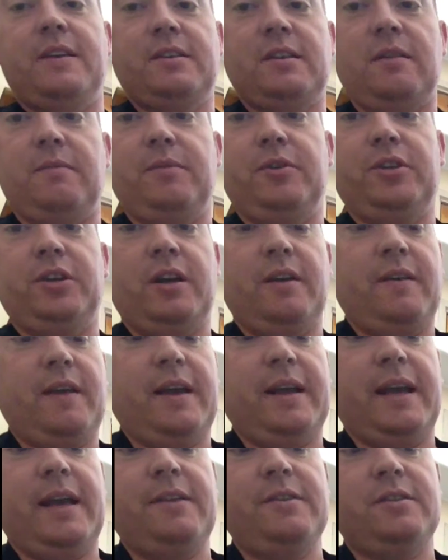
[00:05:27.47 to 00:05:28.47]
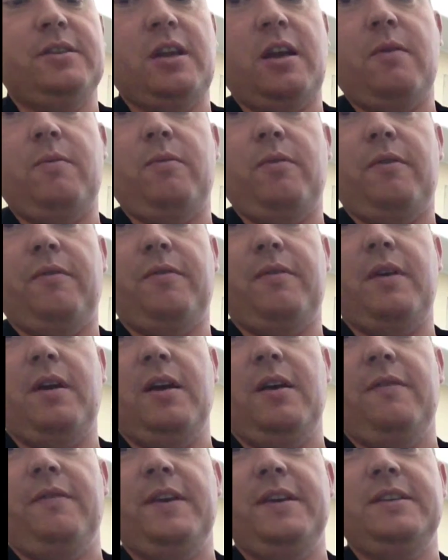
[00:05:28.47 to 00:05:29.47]
So let me show you that again. So we're on,
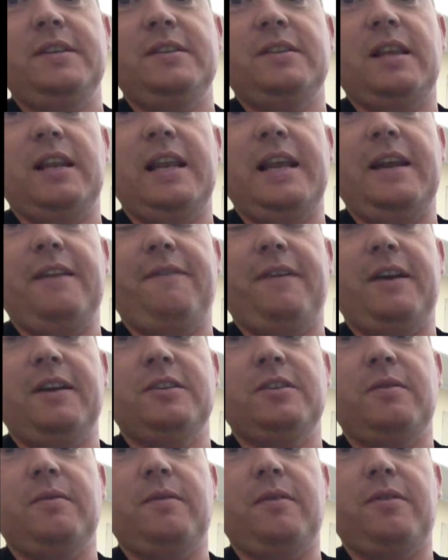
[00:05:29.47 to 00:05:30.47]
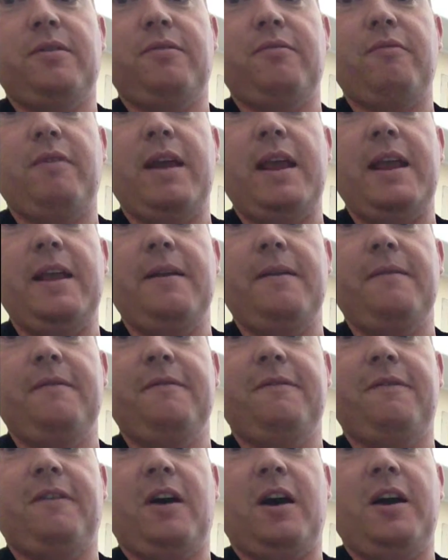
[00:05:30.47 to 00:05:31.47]
this is the lead finger, so 3
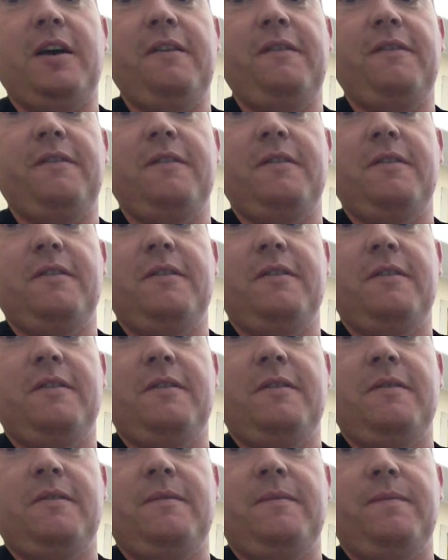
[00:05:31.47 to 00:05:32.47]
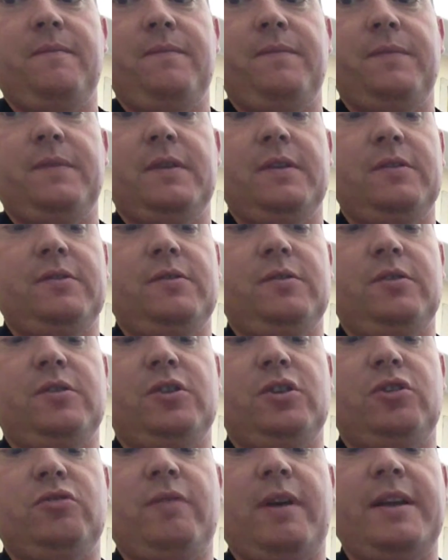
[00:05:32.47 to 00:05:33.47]
and 5,
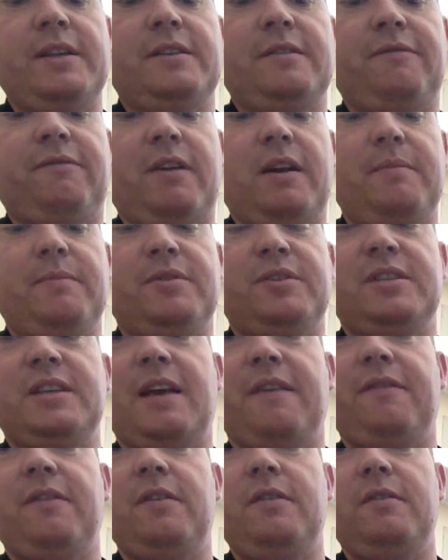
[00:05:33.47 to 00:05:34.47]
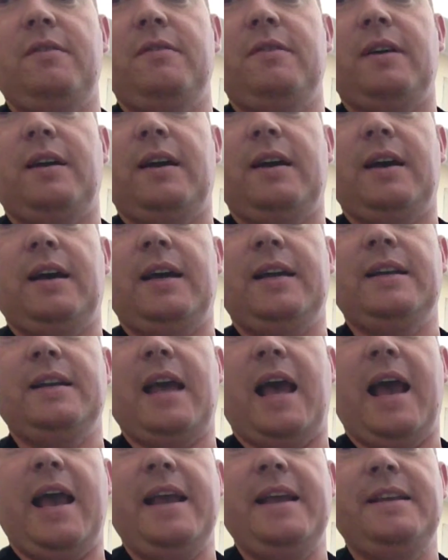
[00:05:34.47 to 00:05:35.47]
straight to fret number 7 and
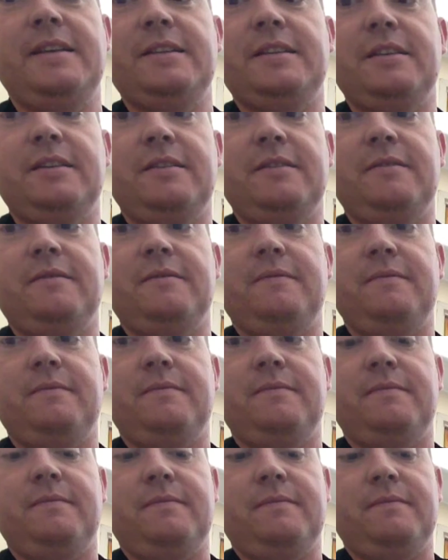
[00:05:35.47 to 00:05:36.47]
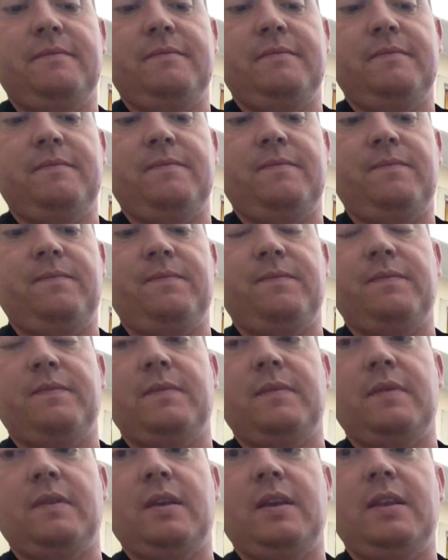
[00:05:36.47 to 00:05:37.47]
8.
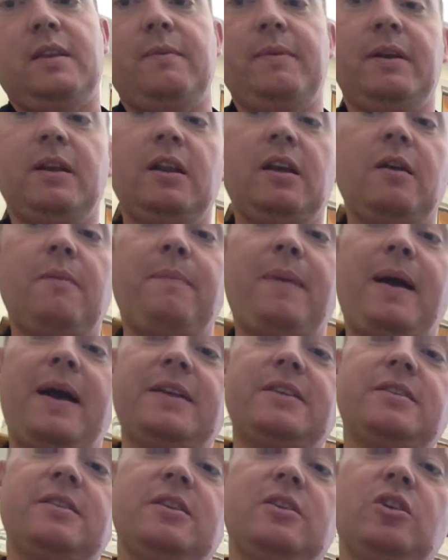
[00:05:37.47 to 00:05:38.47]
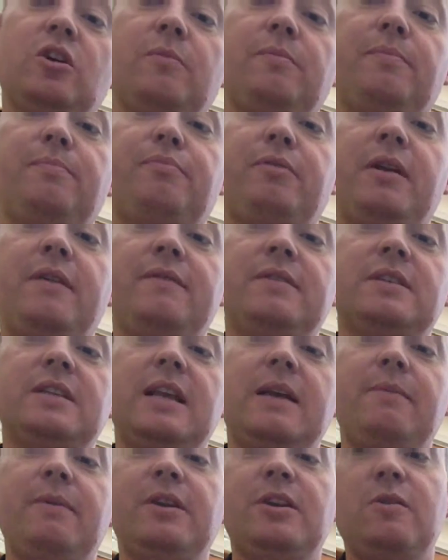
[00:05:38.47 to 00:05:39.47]
Then we're going to go back to the dot
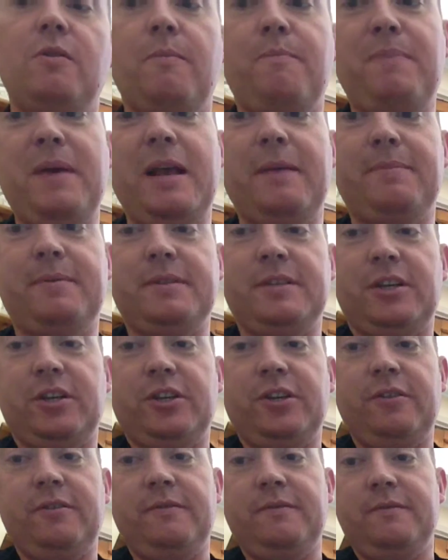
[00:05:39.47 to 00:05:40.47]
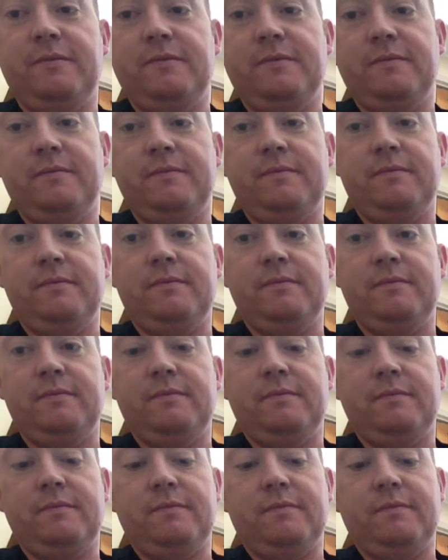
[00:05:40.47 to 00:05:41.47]
previously. We're going to do a big position.
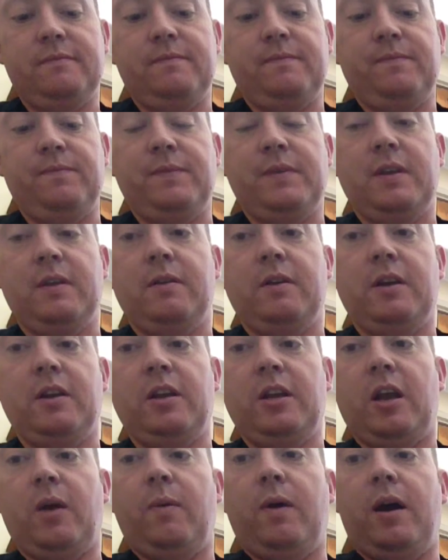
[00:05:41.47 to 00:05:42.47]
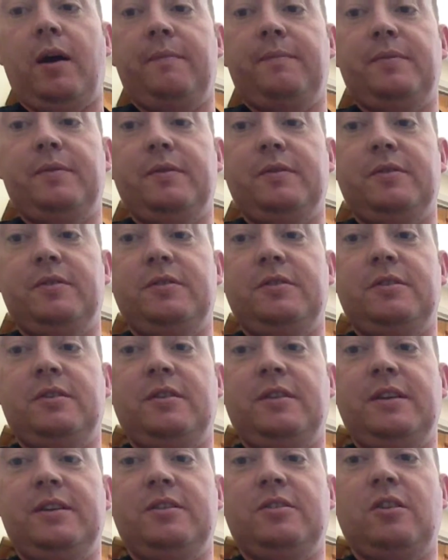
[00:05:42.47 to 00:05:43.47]
We're going to go up to
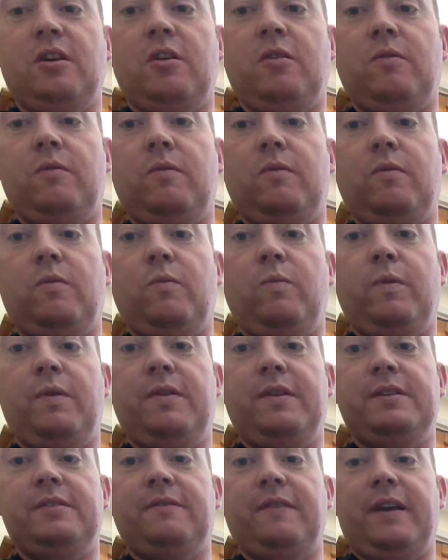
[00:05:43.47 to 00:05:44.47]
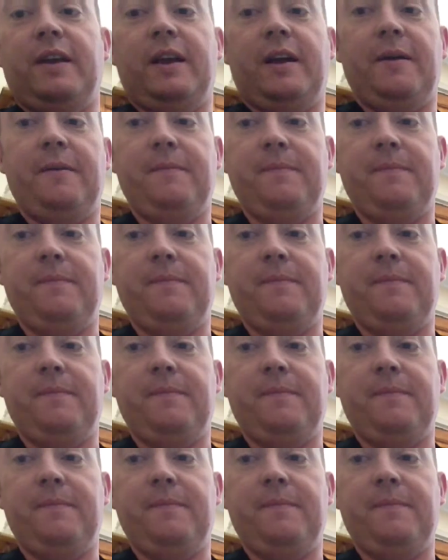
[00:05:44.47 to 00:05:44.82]
this dot with this finger.